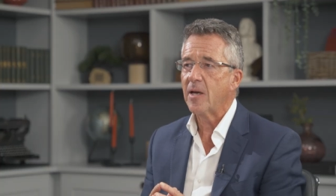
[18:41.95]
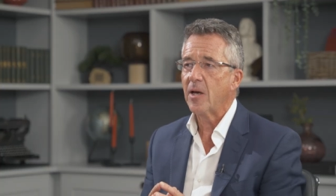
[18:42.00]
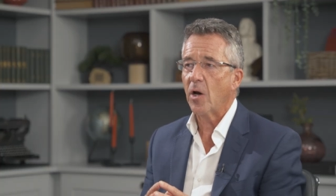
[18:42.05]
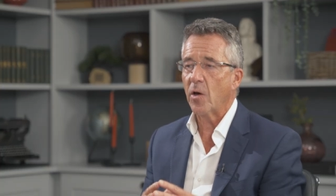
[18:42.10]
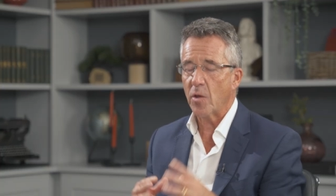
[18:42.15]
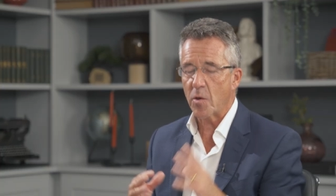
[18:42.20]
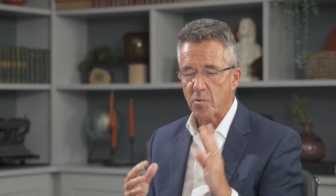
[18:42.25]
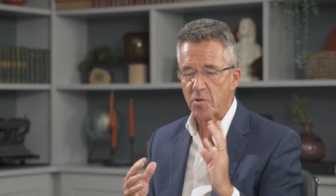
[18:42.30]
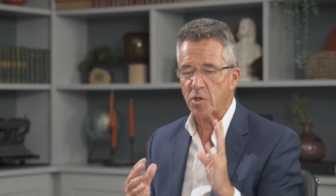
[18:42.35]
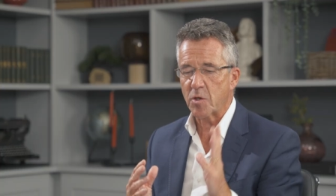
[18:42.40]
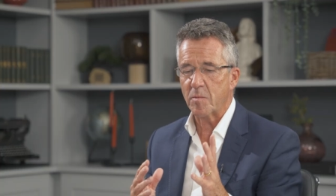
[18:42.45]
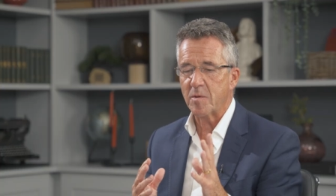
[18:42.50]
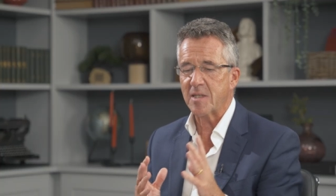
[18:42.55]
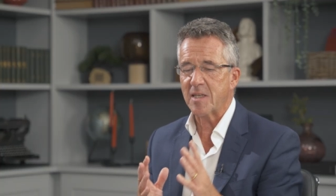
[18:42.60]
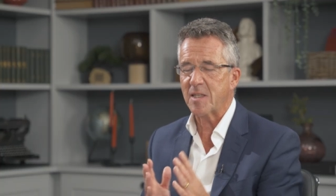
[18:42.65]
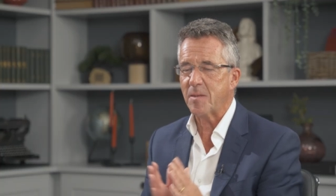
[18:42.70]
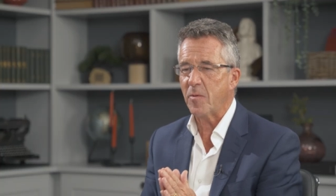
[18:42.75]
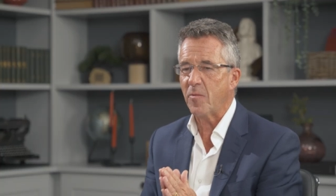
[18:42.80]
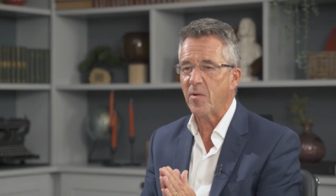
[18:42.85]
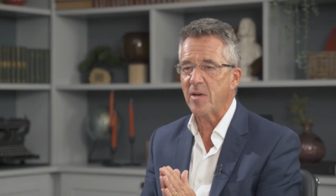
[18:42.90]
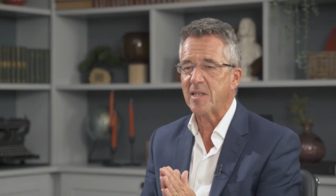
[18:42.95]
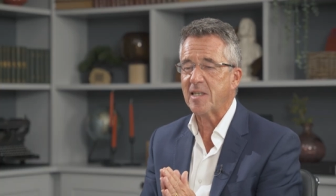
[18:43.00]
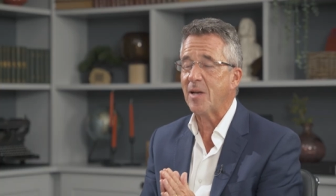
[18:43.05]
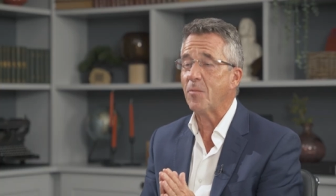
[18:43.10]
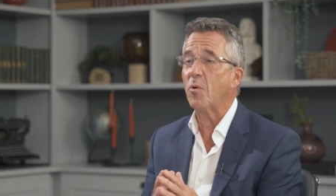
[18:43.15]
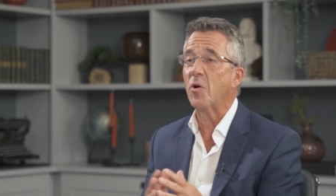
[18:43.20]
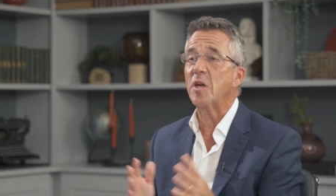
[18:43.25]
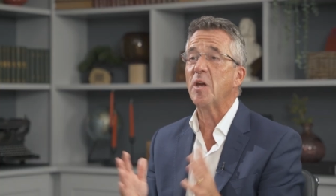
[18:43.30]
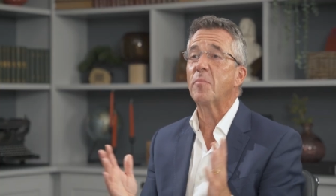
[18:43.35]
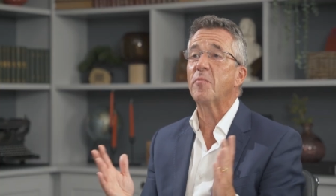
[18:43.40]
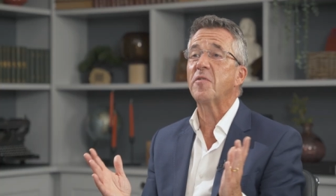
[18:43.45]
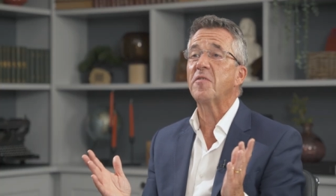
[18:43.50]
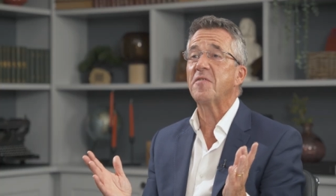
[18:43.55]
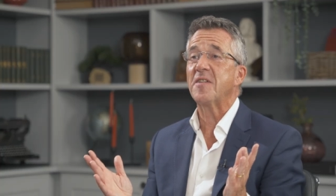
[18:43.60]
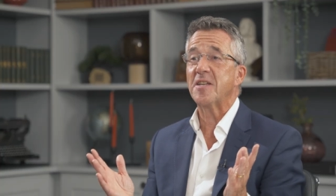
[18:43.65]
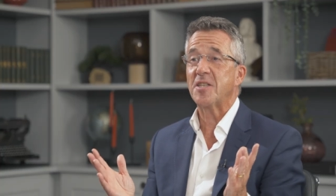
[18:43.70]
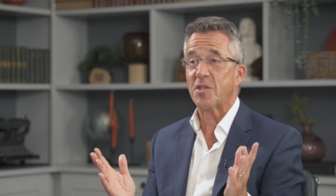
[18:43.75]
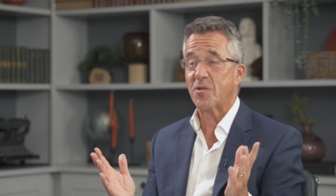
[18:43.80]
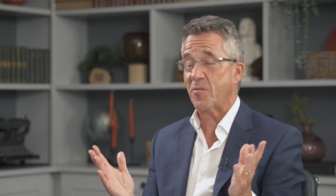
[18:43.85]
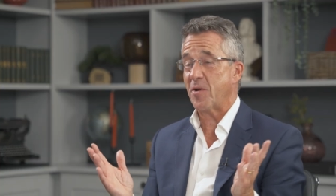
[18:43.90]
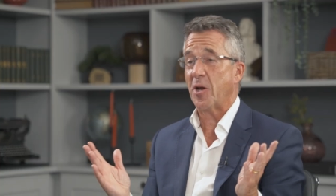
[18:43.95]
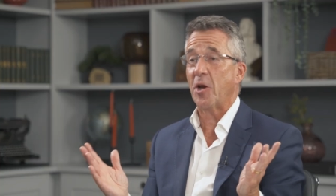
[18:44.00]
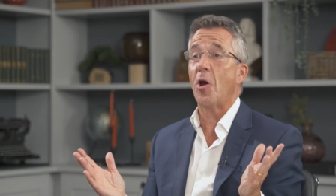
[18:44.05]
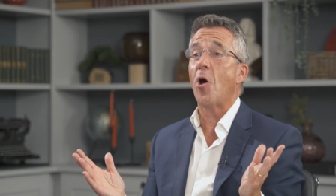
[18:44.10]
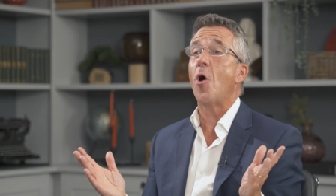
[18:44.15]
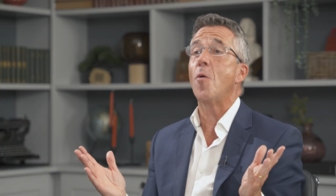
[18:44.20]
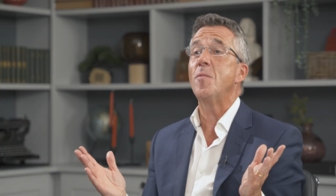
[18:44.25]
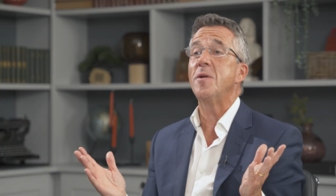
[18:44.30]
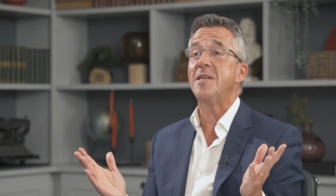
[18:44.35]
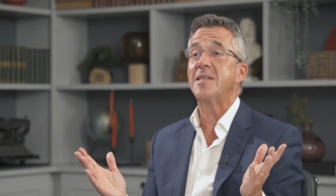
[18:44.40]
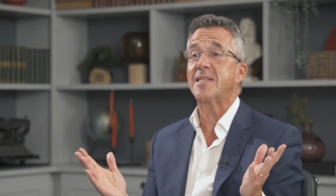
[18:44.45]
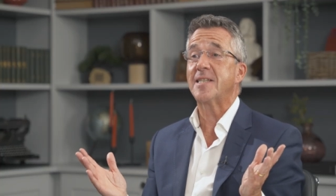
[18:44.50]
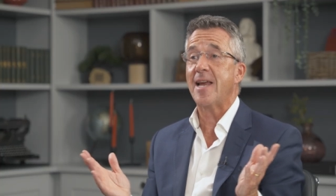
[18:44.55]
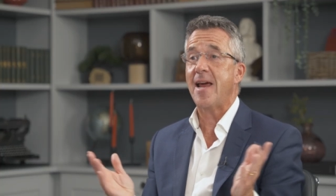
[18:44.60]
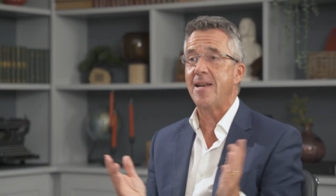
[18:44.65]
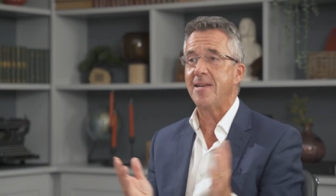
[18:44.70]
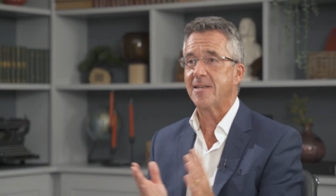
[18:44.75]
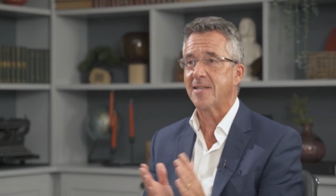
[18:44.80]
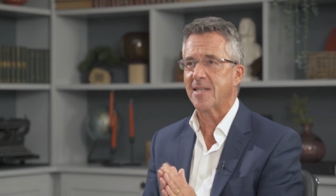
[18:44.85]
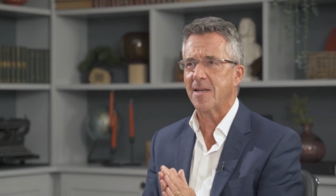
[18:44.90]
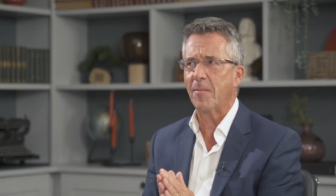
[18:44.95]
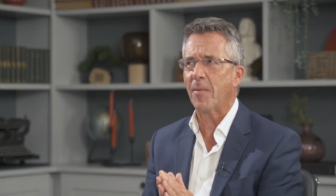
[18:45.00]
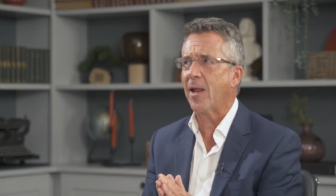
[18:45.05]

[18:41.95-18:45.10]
Although someone said to me recently, what, you're professoring common sense? And